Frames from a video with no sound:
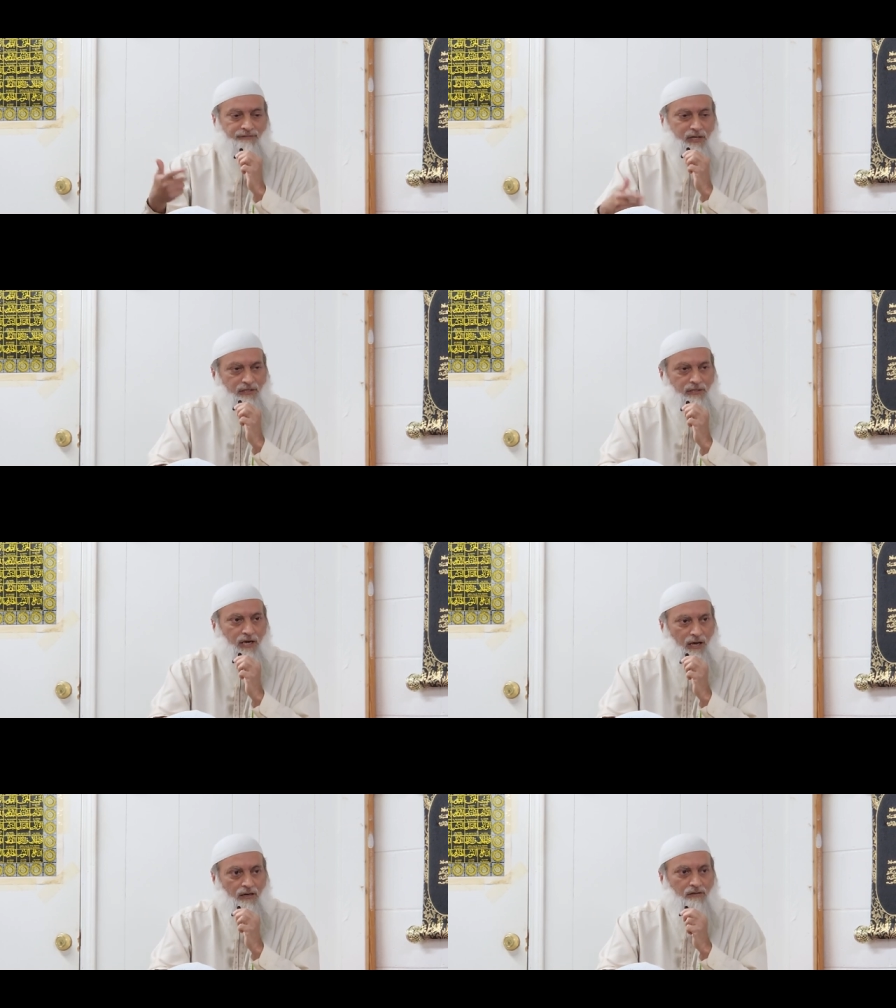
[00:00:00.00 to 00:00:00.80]
of
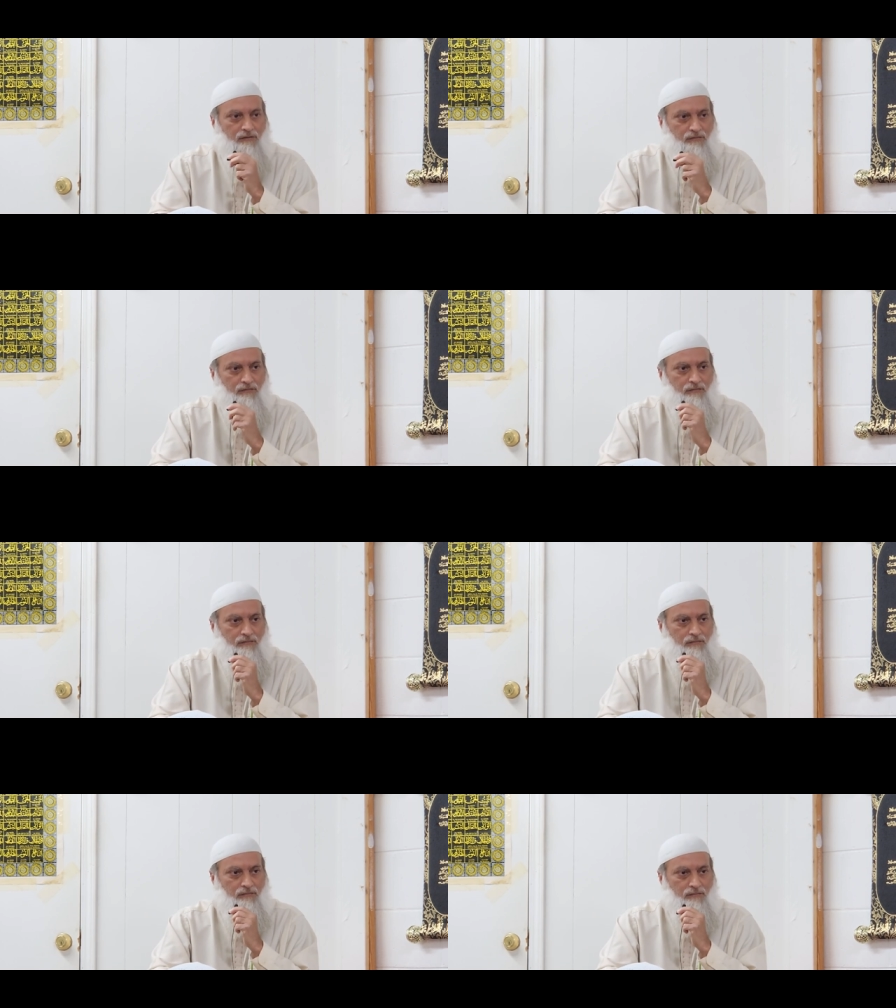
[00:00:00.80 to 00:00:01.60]
Dajjal.
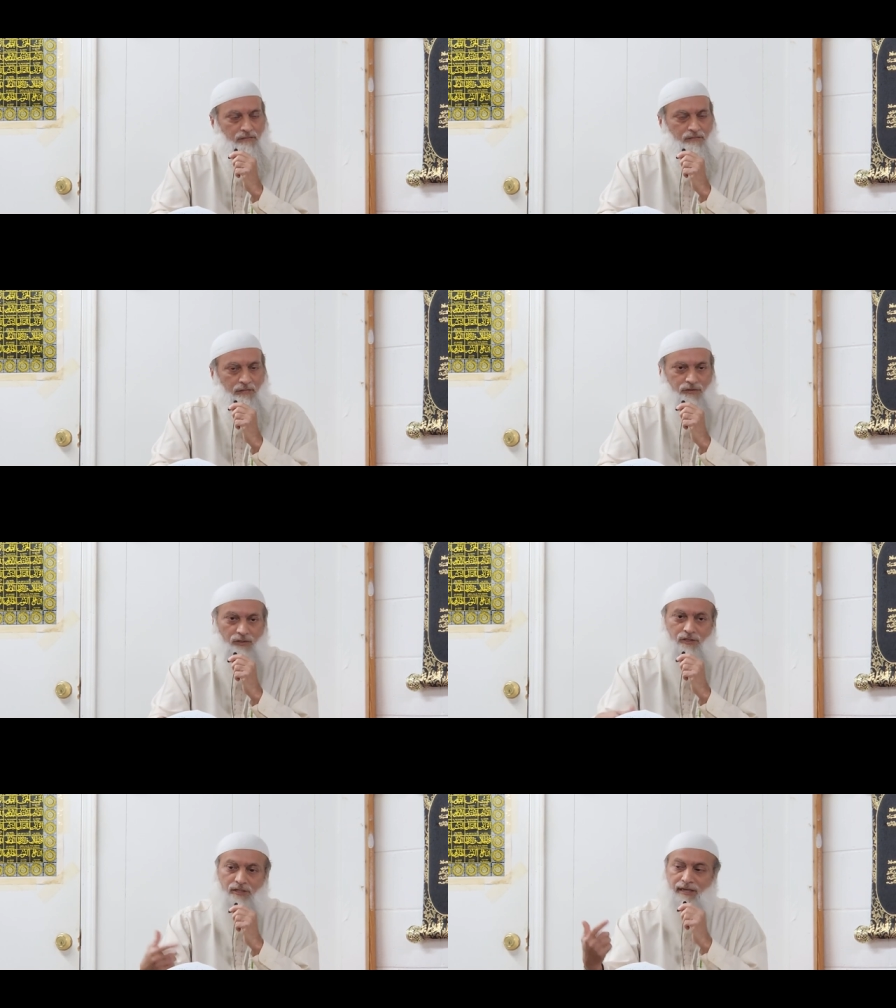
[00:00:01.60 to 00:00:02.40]
Because
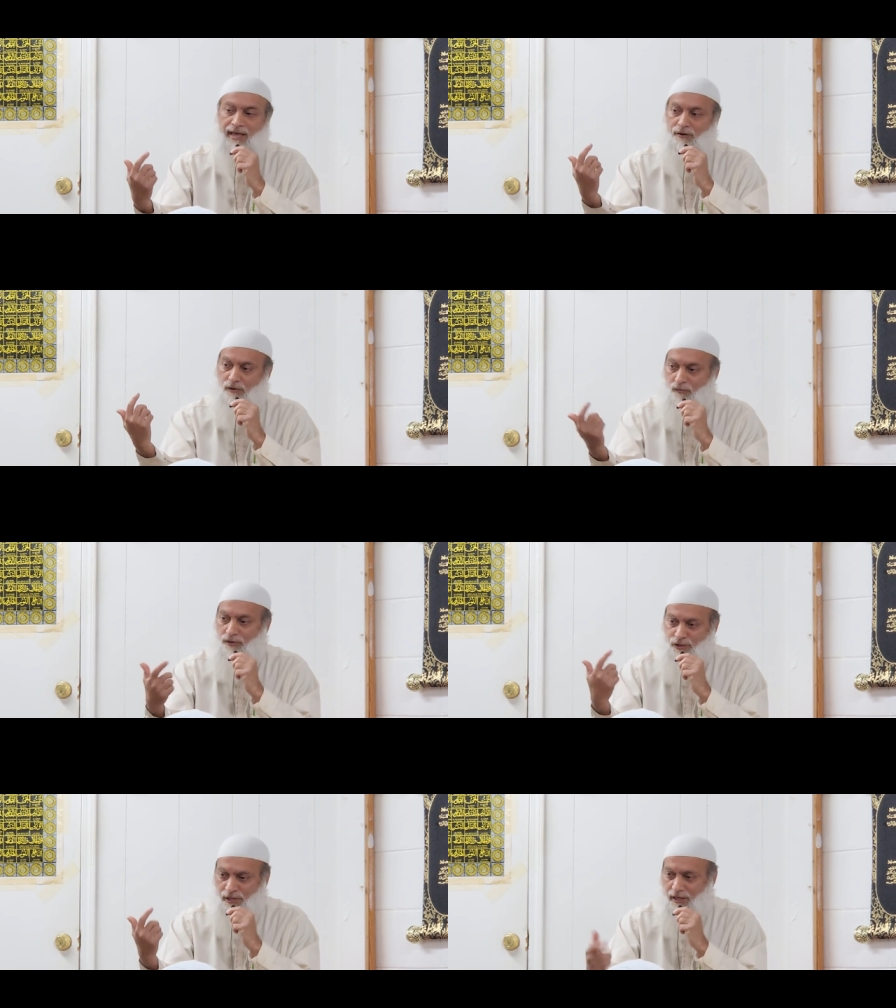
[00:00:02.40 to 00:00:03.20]
this is again what
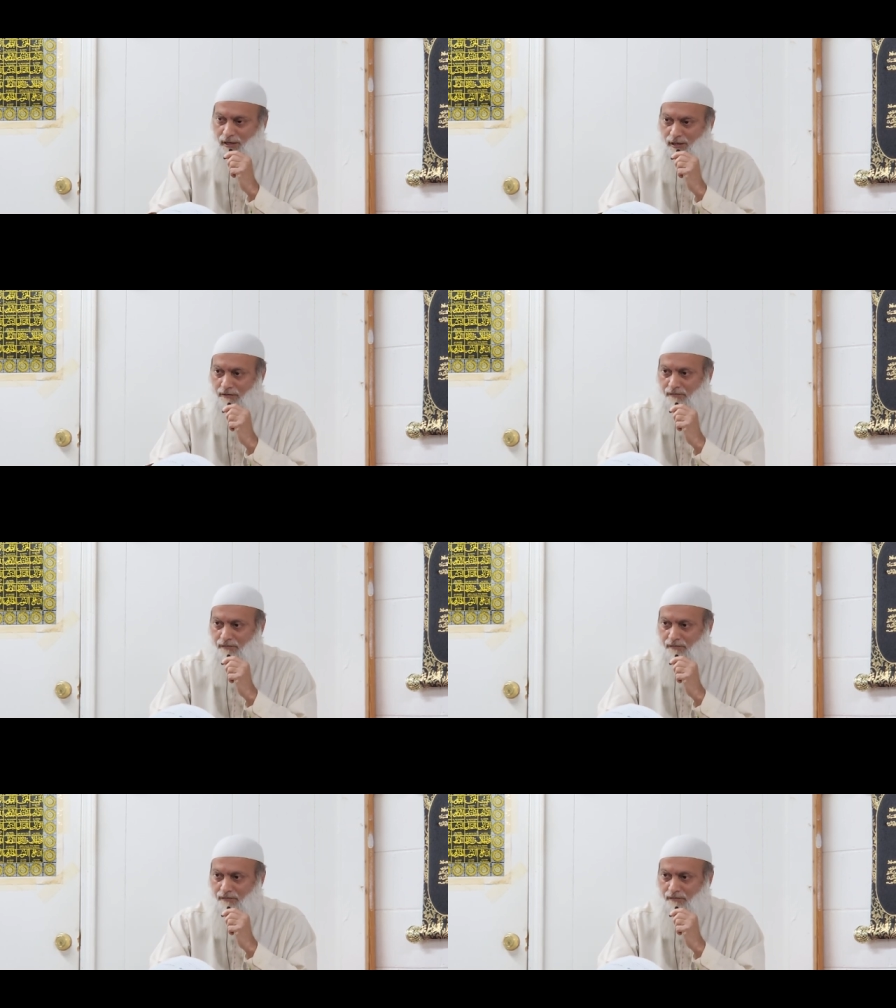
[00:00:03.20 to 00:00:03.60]
we're seeing.